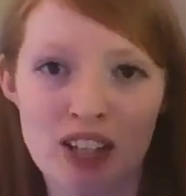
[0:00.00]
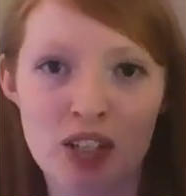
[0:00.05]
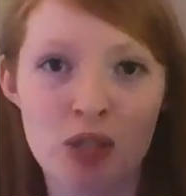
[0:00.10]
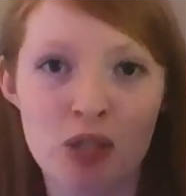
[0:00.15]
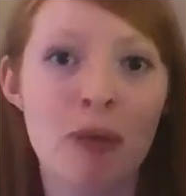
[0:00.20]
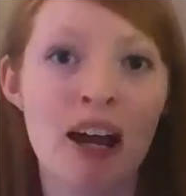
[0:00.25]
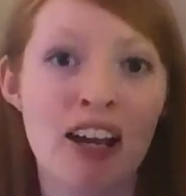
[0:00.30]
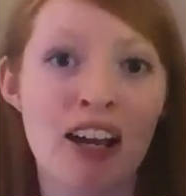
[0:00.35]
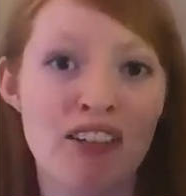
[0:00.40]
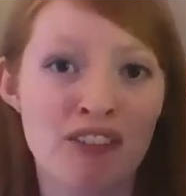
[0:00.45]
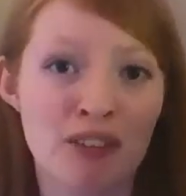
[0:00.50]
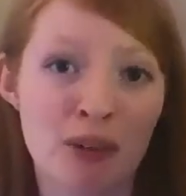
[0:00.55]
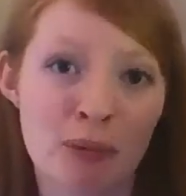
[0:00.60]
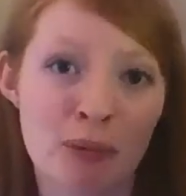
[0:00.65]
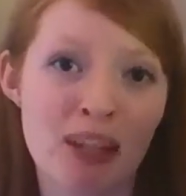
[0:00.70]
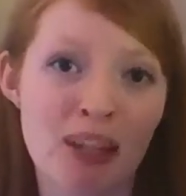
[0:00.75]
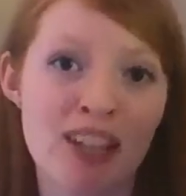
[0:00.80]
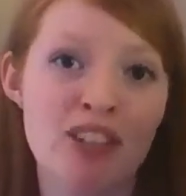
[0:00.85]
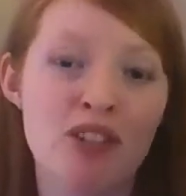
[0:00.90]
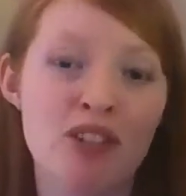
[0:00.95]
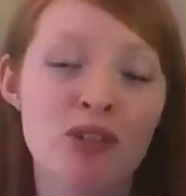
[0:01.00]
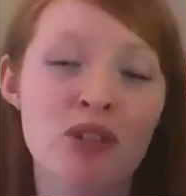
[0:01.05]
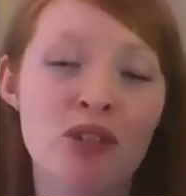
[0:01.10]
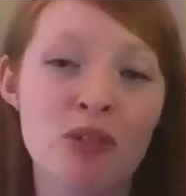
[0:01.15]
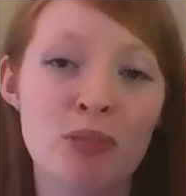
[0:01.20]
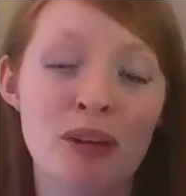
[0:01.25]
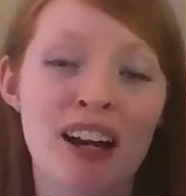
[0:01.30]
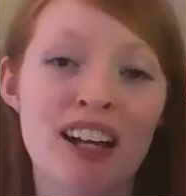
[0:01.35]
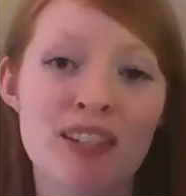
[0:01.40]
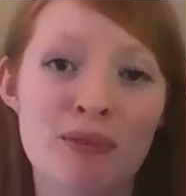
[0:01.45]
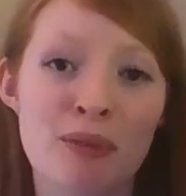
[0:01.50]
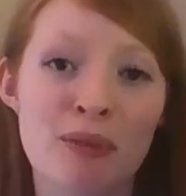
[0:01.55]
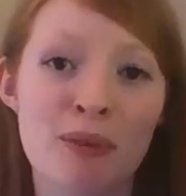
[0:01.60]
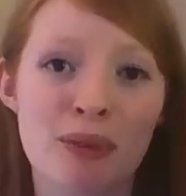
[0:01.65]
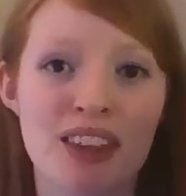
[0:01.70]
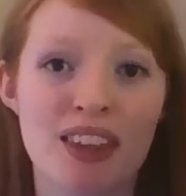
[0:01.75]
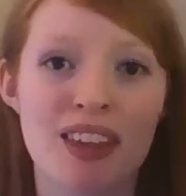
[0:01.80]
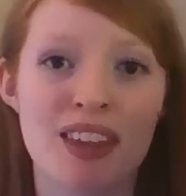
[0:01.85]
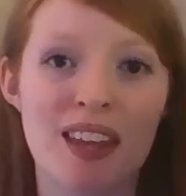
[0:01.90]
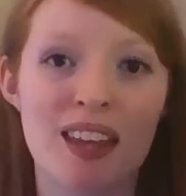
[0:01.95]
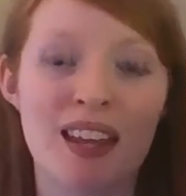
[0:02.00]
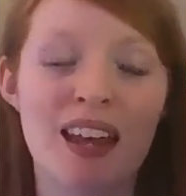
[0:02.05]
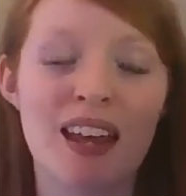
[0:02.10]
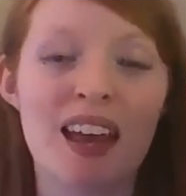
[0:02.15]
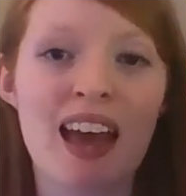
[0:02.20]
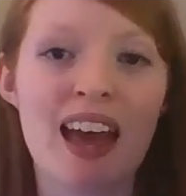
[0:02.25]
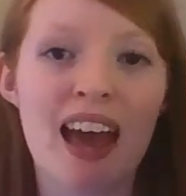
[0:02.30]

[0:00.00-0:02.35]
to buy it for me, to surprise me with it,